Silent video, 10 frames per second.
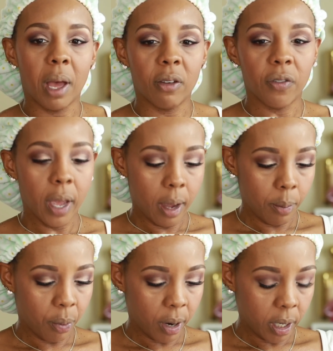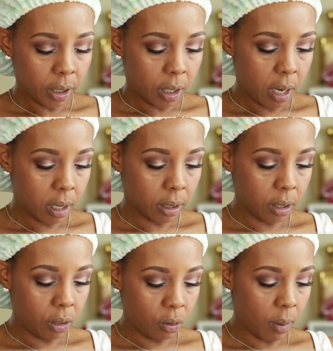my fan brush to
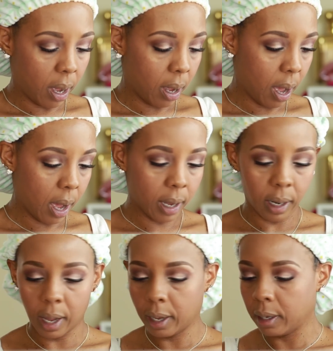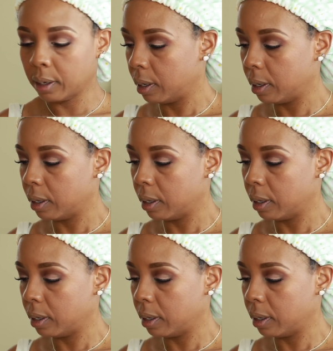do my highlight.